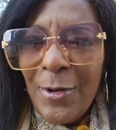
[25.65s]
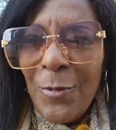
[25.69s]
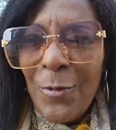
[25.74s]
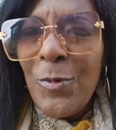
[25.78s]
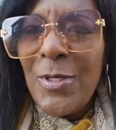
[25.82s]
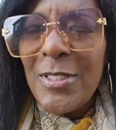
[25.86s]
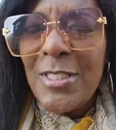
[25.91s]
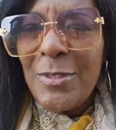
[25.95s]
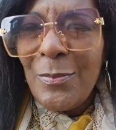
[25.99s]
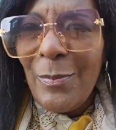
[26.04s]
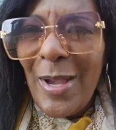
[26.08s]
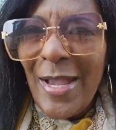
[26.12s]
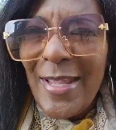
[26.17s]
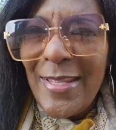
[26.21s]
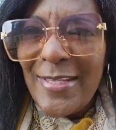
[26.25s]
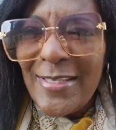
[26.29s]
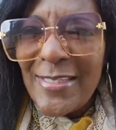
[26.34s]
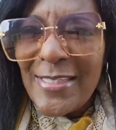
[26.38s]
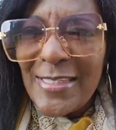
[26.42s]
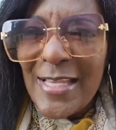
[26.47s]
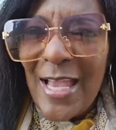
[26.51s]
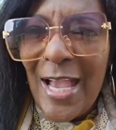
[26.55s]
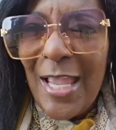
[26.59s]
What's my
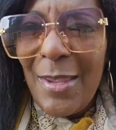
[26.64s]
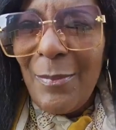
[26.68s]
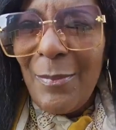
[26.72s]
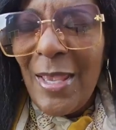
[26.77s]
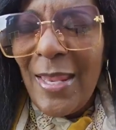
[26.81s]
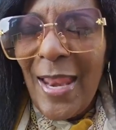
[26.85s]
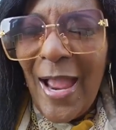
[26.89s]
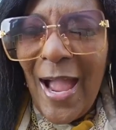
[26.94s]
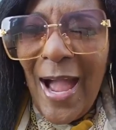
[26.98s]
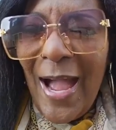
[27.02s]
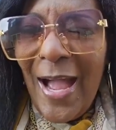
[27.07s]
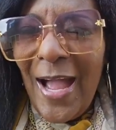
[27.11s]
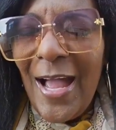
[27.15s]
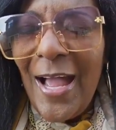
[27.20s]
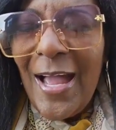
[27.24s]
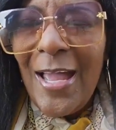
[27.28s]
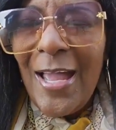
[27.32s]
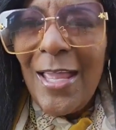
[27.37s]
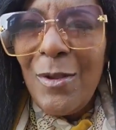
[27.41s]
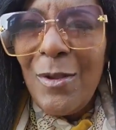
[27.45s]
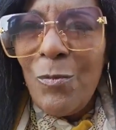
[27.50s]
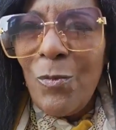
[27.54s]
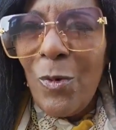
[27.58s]
assignment?
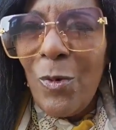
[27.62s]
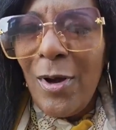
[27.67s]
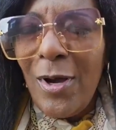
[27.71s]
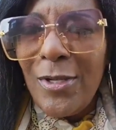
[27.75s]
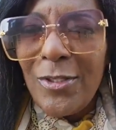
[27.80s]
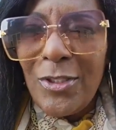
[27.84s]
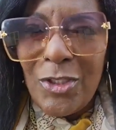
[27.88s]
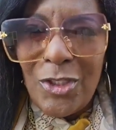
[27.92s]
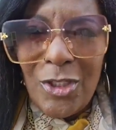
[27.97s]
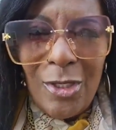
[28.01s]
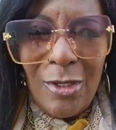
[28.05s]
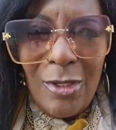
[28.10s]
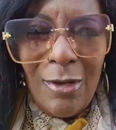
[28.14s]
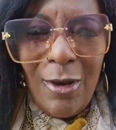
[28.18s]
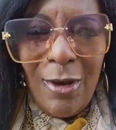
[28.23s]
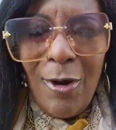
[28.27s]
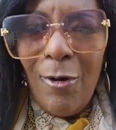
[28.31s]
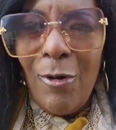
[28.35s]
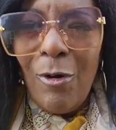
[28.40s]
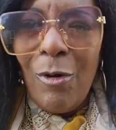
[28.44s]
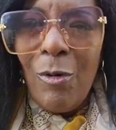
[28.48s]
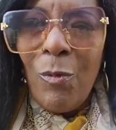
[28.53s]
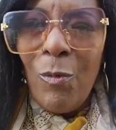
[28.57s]
I want to
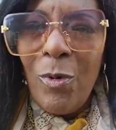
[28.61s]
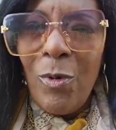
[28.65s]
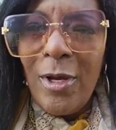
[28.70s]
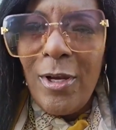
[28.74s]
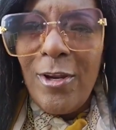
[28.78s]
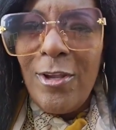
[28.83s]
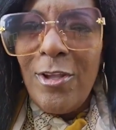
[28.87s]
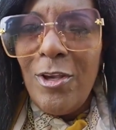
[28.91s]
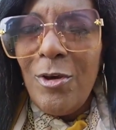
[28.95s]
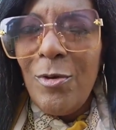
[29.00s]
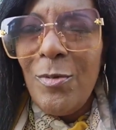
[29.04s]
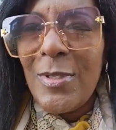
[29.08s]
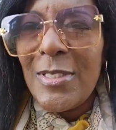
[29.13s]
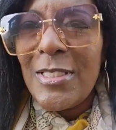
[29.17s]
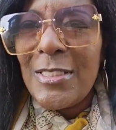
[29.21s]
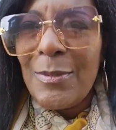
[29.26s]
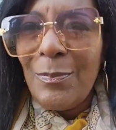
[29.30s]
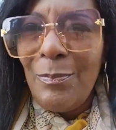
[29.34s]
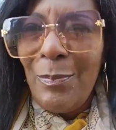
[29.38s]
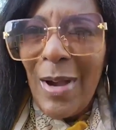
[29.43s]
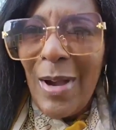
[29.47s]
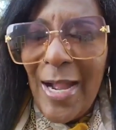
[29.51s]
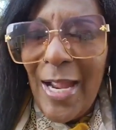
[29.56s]
know, what are you
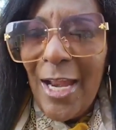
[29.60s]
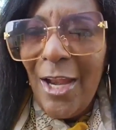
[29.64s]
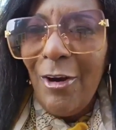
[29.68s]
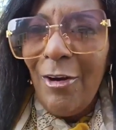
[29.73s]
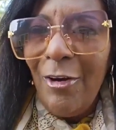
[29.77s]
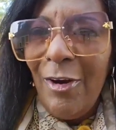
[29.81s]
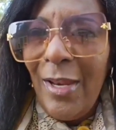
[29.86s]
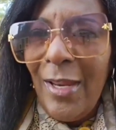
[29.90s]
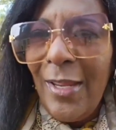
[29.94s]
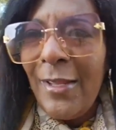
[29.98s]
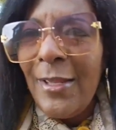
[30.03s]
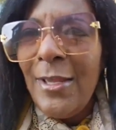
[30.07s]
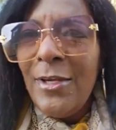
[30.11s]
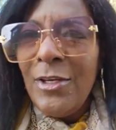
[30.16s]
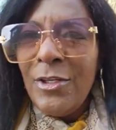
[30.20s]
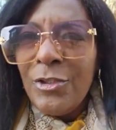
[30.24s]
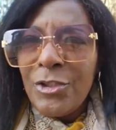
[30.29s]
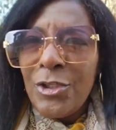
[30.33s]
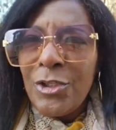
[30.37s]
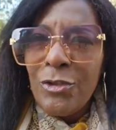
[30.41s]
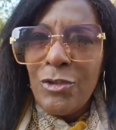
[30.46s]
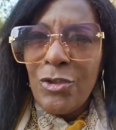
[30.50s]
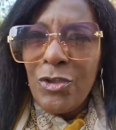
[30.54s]
aspiring
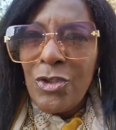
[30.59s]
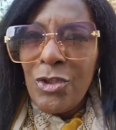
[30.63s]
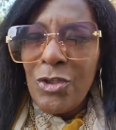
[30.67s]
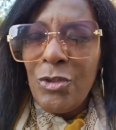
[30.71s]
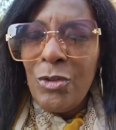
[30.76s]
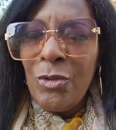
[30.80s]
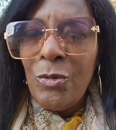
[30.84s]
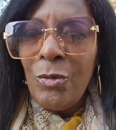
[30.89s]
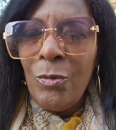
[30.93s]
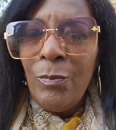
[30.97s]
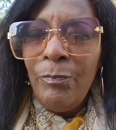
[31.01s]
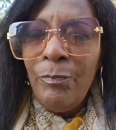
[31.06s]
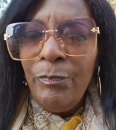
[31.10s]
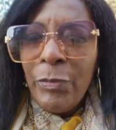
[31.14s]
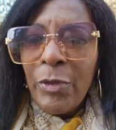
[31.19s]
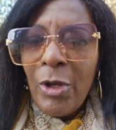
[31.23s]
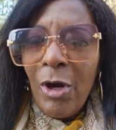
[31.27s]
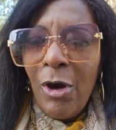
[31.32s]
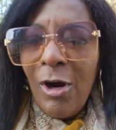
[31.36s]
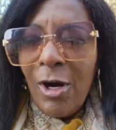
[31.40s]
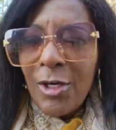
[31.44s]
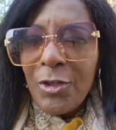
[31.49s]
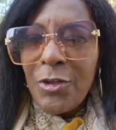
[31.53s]
to do
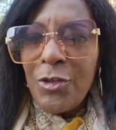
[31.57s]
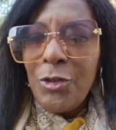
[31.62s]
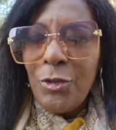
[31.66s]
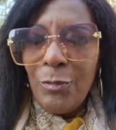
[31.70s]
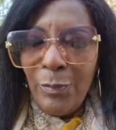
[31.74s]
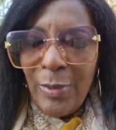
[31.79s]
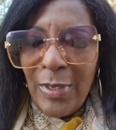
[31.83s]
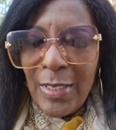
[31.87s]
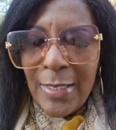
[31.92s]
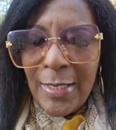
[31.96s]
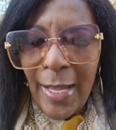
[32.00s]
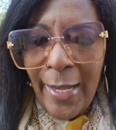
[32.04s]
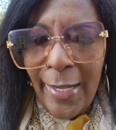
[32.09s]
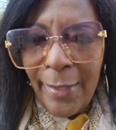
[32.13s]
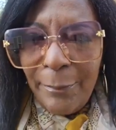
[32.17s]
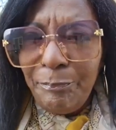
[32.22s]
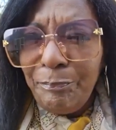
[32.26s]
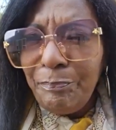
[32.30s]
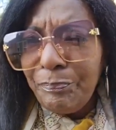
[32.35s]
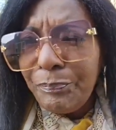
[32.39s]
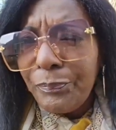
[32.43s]
or to become?